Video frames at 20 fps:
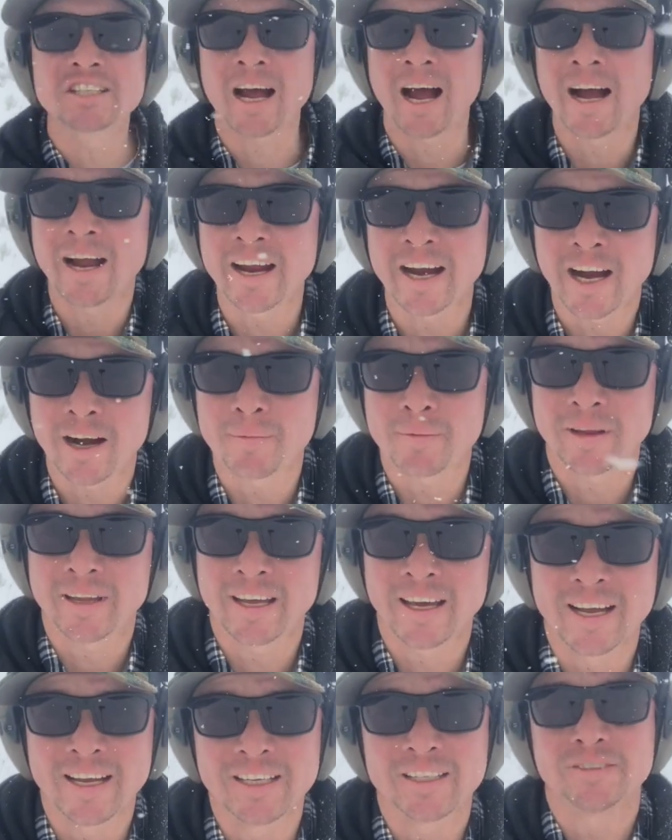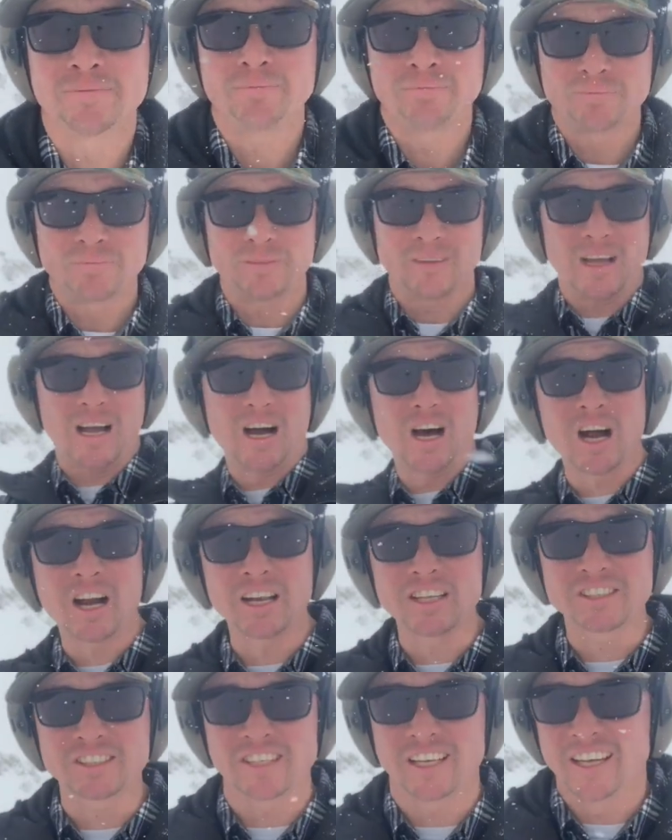out here because
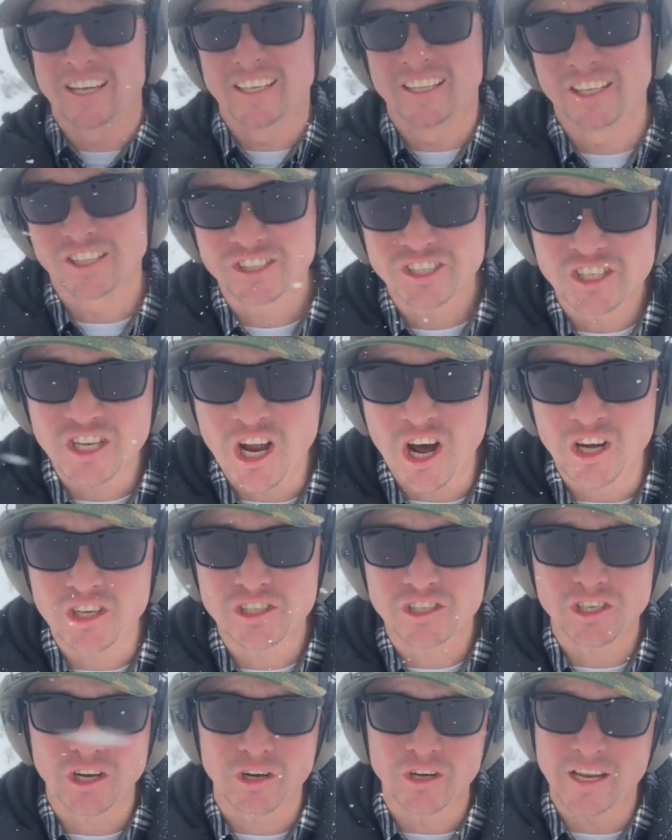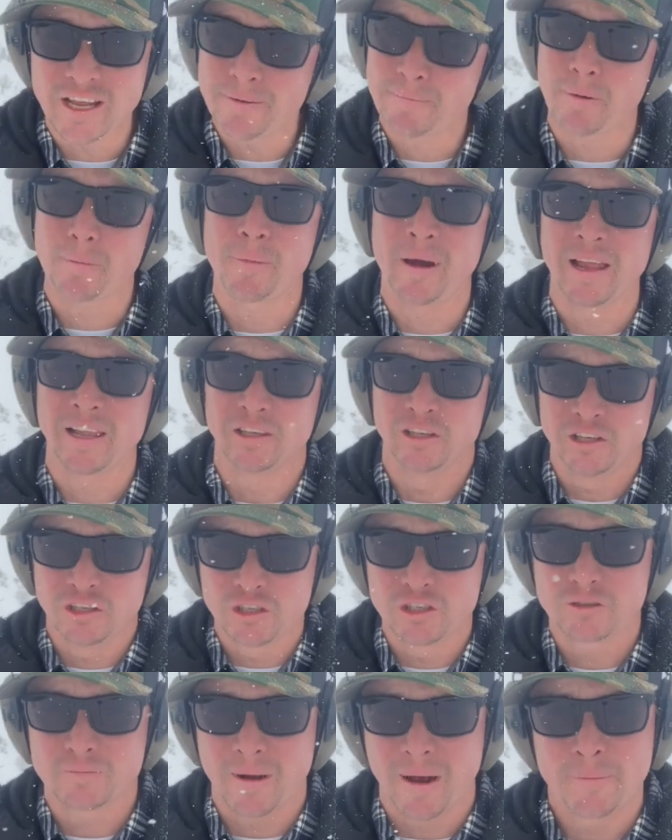honestly, the snow's so deep, I might
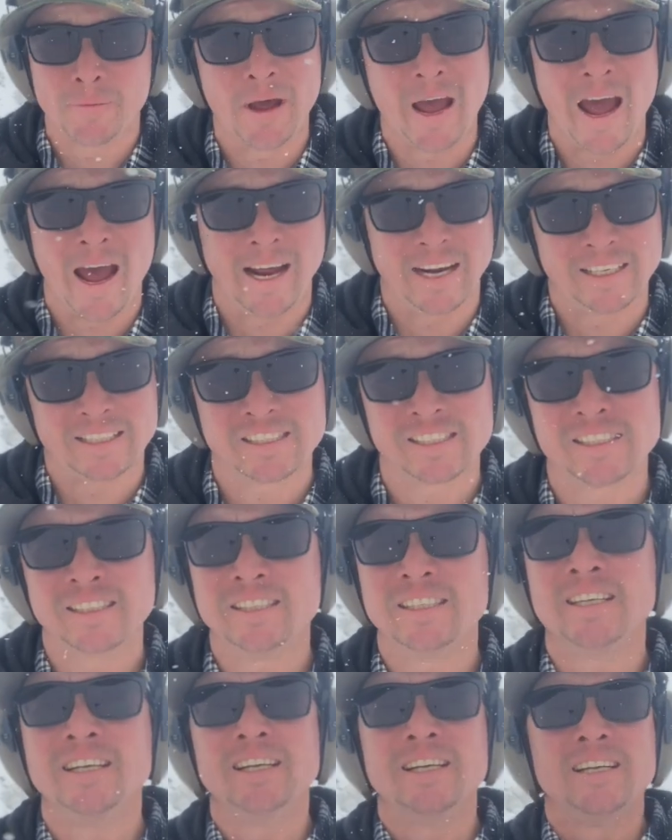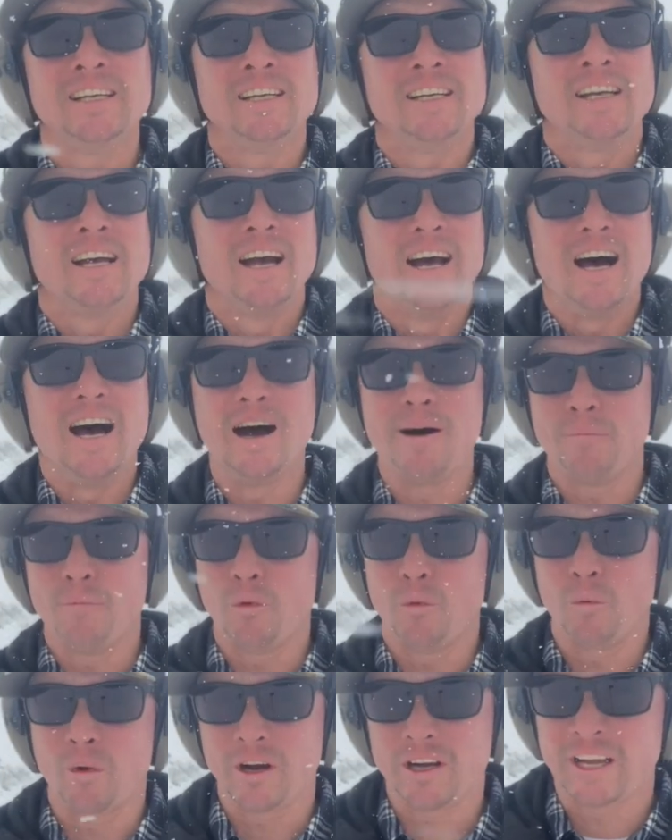lose my mags. Um,
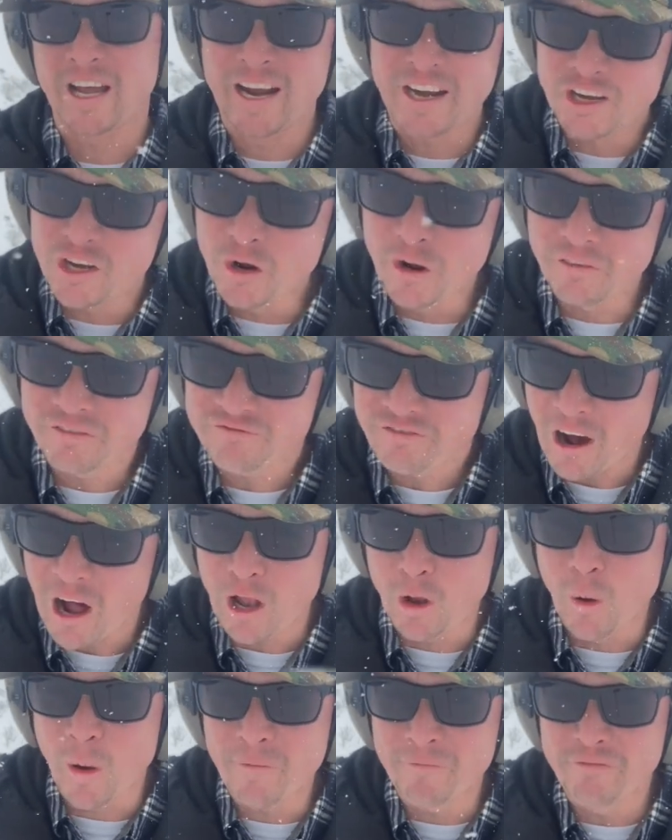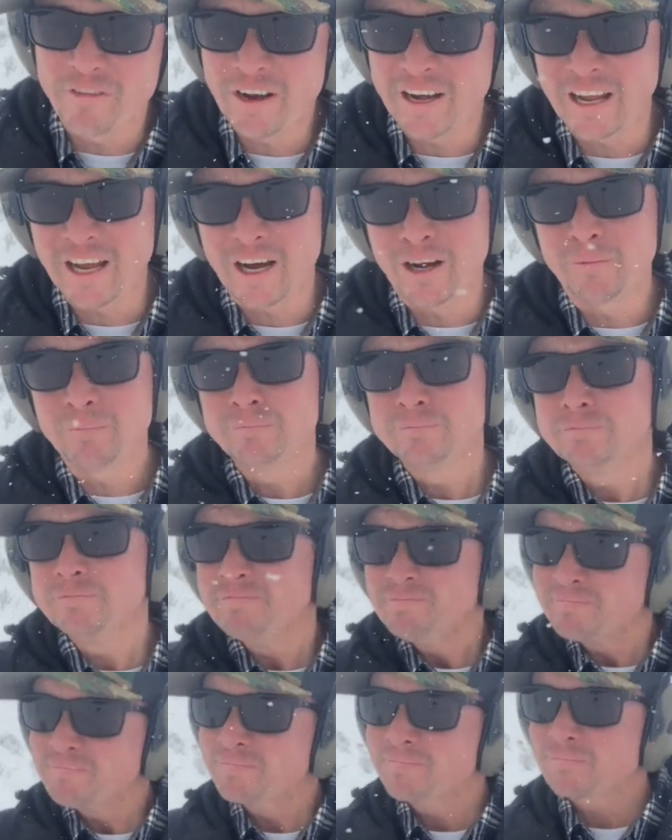we're gonna do a follow-up video
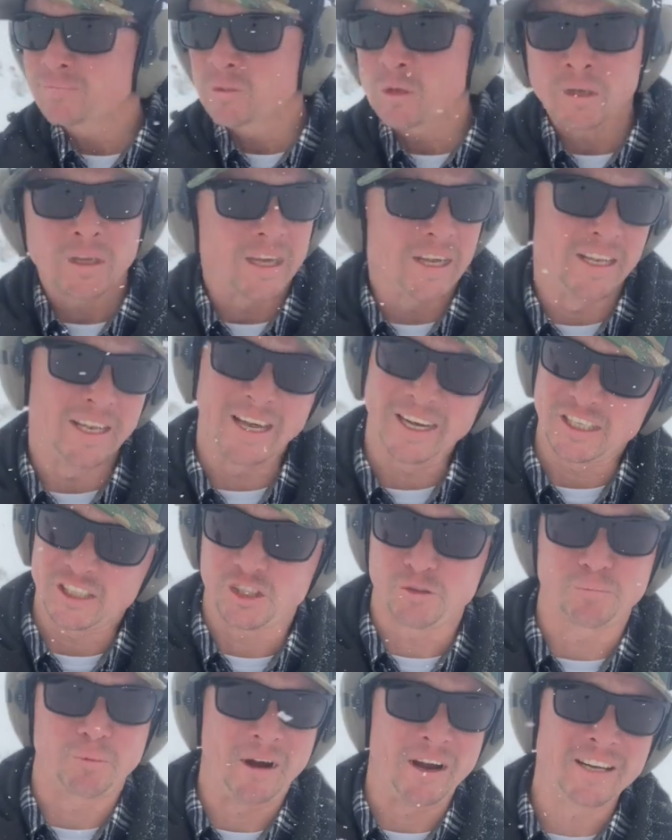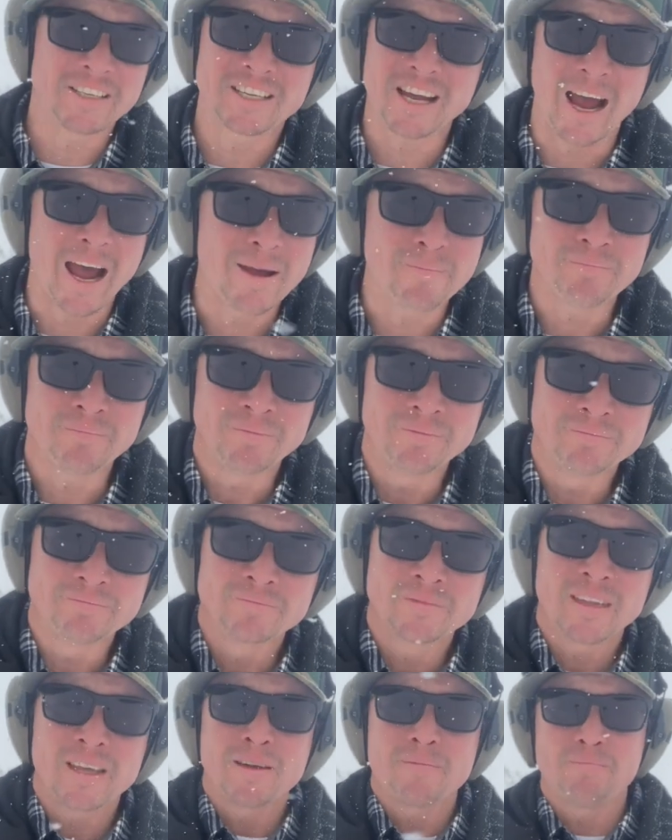in like springtime,
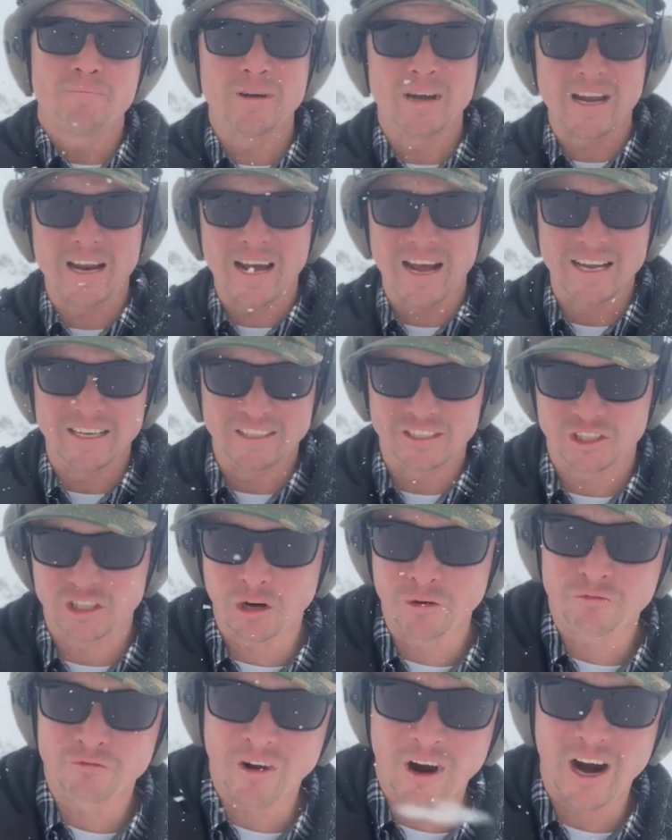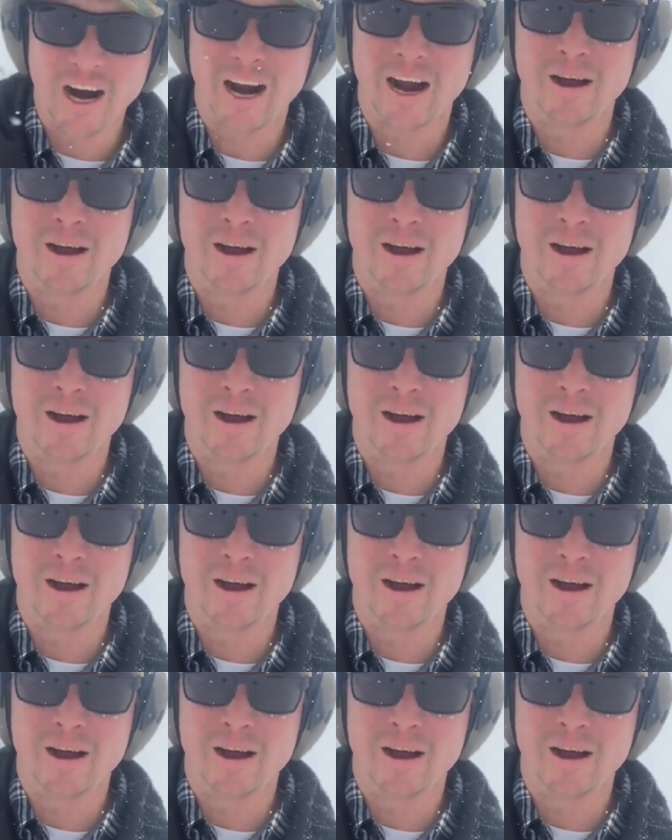but uh, so far